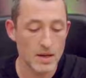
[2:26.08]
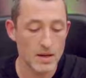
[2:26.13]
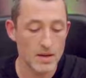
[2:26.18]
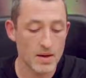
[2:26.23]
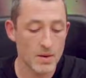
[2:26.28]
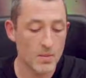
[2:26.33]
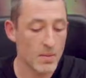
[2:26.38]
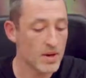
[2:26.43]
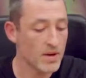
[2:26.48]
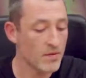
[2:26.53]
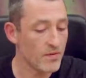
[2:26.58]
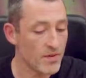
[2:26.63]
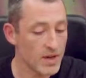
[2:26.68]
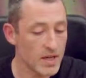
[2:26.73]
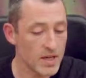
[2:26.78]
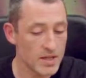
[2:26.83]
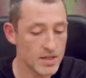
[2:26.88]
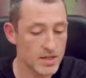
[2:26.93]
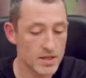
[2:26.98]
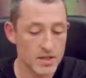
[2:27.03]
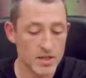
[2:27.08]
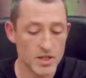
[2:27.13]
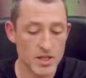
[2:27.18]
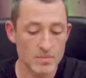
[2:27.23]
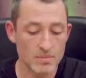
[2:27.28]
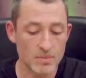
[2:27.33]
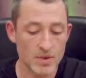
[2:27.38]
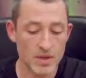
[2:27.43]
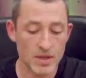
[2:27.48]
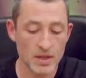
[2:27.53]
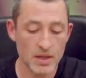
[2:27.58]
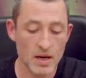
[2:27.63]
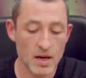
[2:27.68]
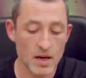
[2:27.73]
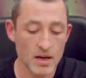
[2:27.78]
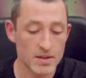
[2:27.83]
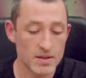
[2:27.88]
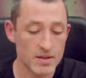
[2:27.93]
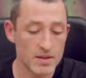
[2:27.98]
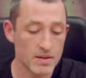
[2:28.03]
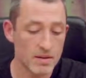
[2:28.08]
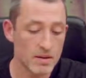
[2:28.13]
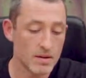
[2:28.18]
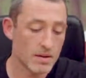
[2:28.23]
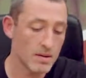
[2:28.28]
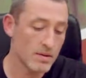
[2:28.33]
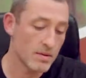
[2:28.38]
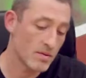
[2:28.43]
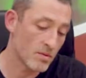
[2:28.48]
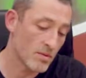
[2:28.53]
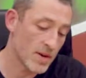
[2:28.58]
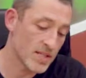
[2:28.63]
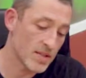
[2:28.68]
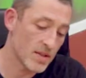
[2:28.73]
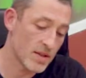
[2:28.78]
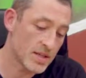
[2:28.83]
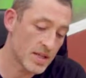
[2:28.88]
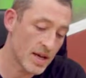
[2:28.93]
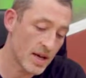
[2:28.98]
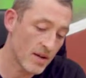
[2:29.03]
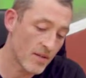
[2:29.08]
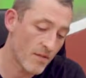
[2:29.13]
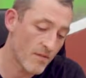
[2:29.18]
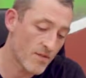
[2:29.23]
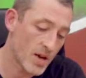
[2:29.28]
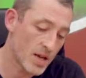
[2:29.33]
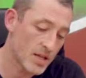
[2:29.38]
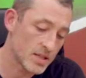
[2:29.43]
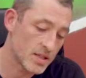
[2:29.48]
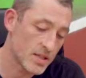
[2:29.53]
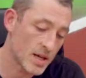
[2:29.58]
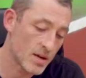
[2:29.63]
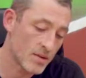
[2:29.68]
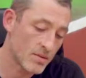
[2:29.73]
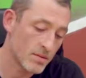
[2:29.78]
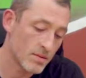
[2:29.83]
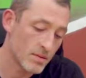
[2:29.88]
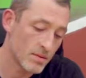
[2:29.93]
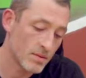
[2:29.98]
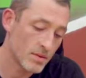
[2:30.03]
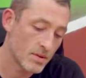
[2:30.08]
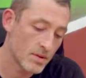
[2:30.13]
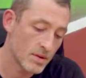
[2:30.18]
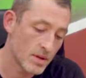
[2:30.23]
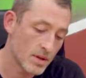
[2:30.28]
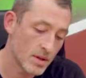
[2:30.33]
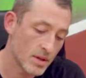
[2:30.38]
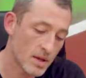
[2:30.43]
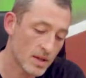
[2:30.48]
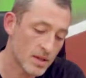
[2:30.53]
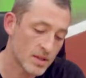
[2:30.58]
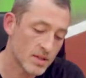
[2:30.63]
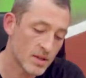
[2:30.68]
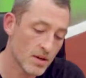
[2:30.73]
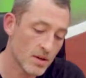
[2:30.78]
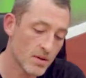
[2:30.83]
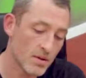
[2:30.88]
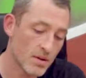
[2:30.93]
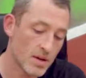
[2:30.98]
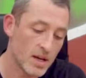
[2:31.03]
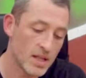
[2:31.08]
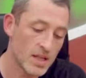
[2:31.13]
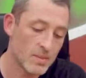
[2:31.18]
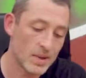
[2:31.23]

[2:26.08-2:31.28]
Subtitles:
Then when you've finished, just put the cards, the rest of the deck, face down, like so, in the